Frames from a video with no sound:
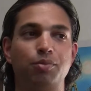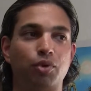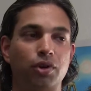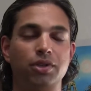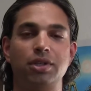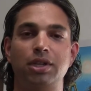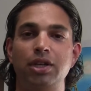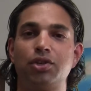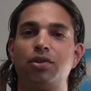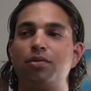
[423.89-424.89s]
person,
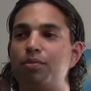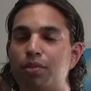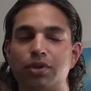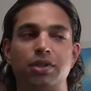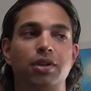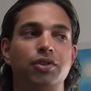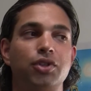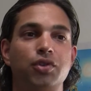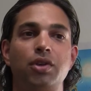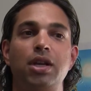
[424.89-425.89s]
teacher, person on the
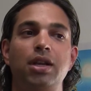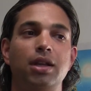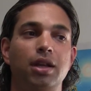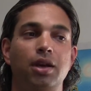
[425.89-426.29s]
street?